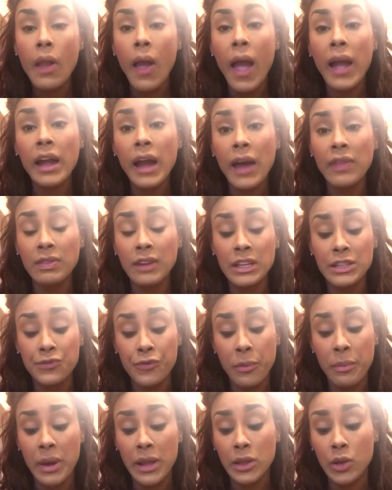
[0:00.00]
I got these
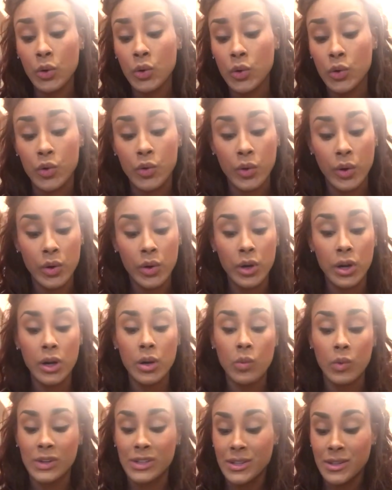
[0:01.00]
from my local
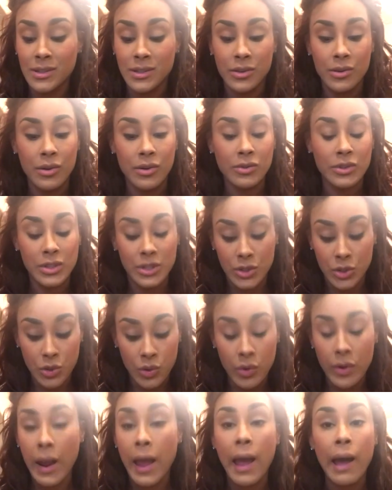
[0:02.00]
Kroger, which is a grocery
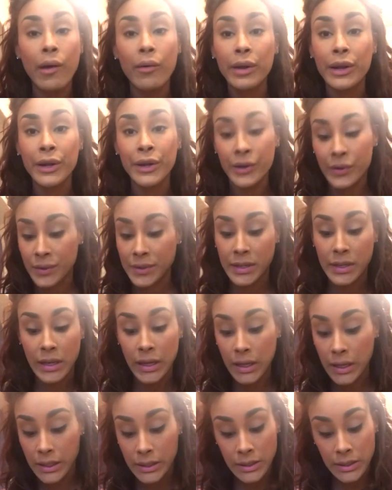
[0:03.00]
store out here in
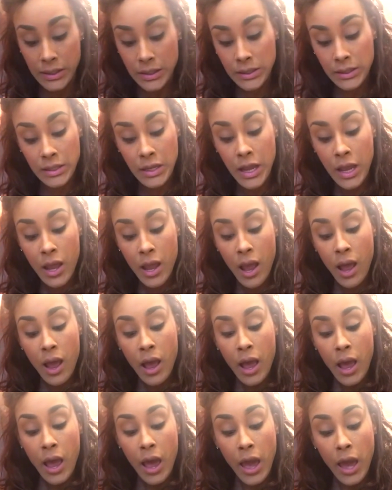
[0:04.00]
Texas.
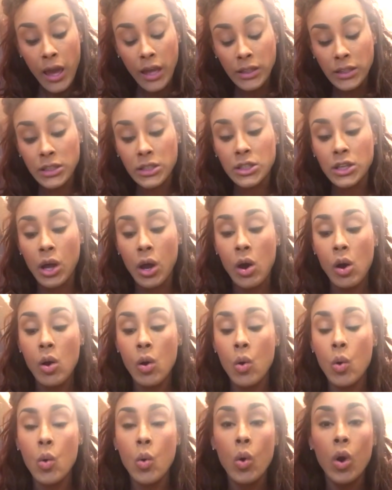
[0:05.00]
And
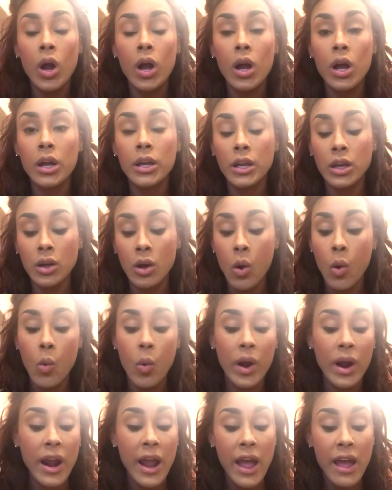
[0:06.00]
so, you know,
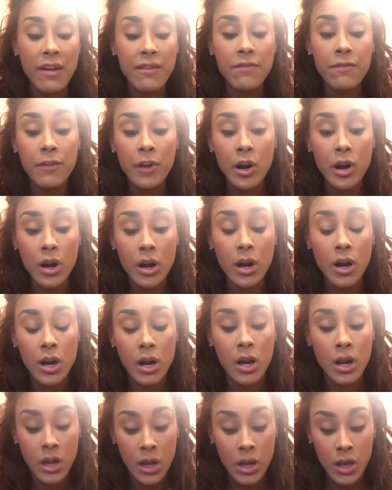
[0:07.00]
wherever
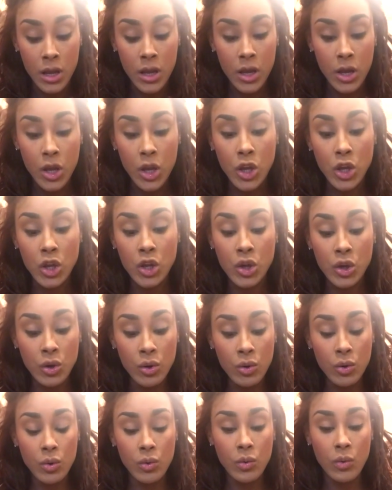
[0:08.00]

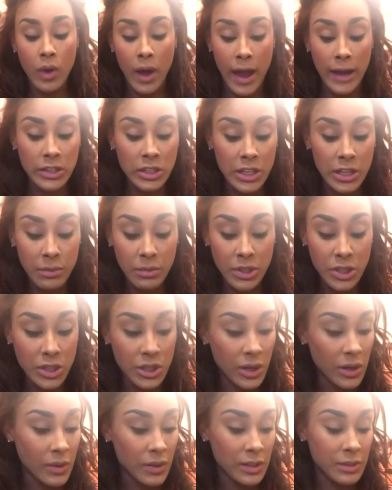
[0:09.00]
you actually let me
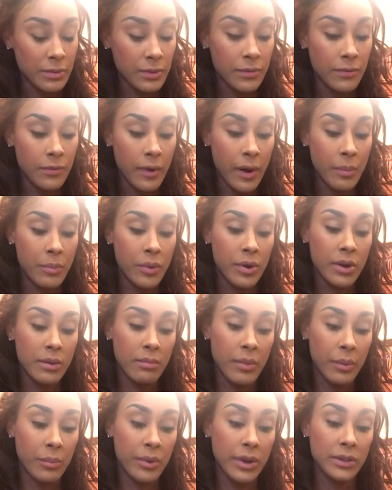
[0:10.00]
show you this before I
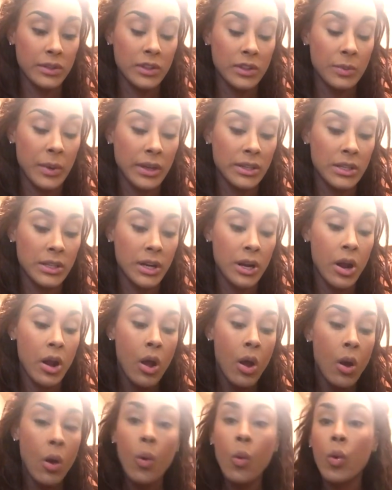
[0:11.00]
put my Brussels sprouts in here.
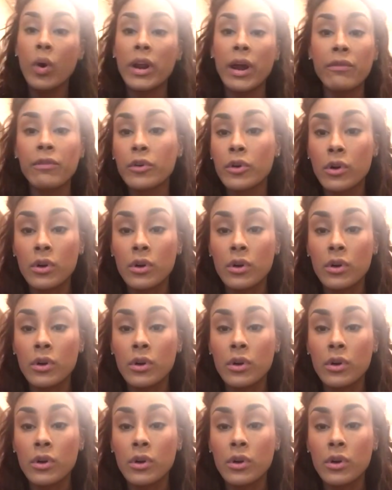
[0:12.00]
Whatever